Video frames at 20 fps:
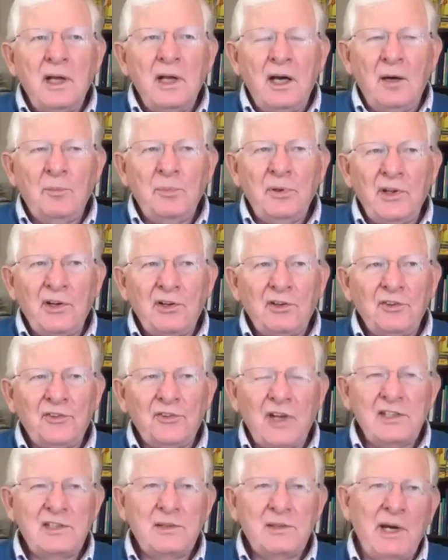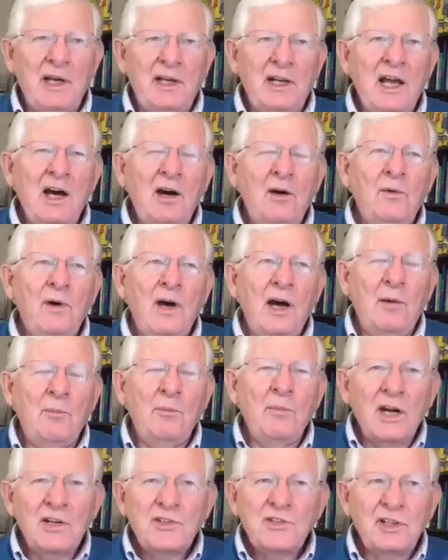political science about how
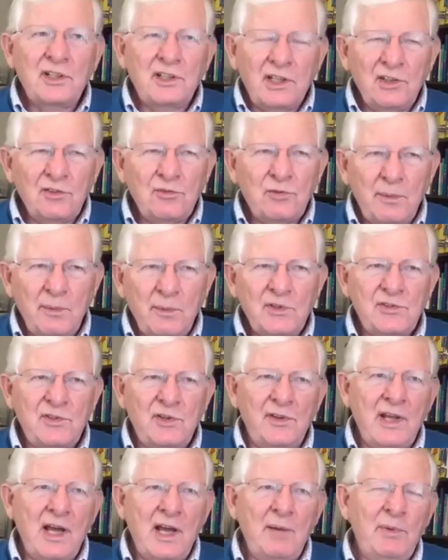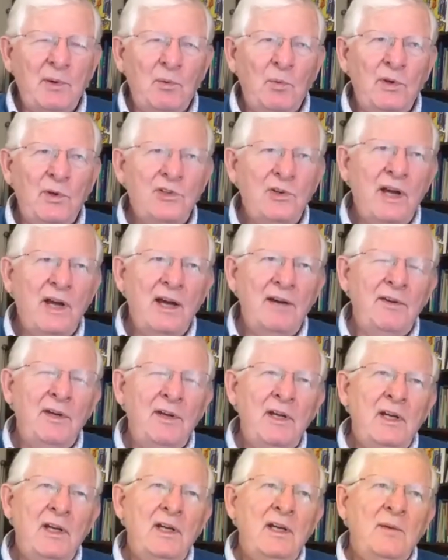much it contributes to that. But when you have
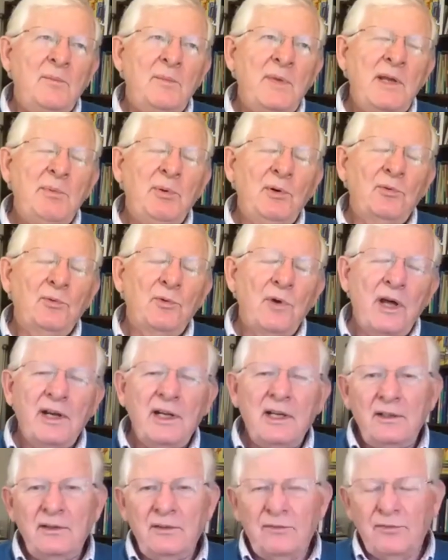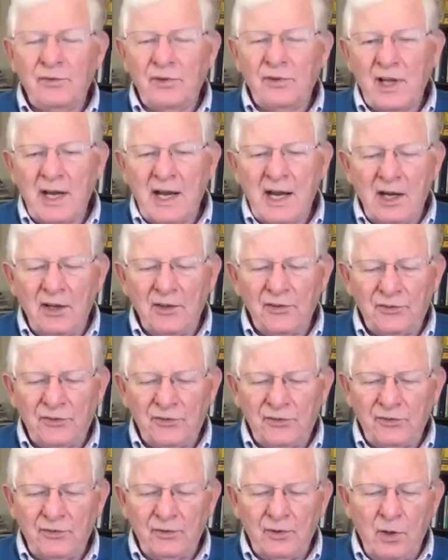people running for the
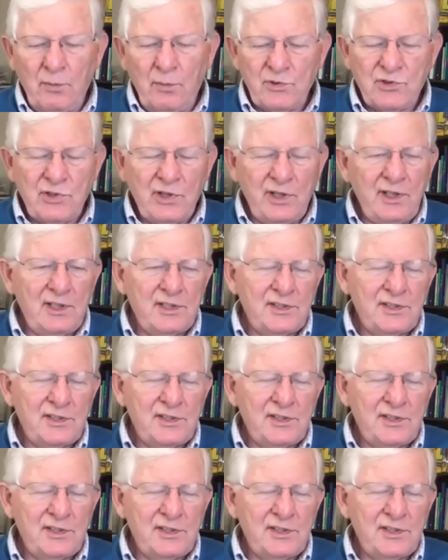House, homogeneous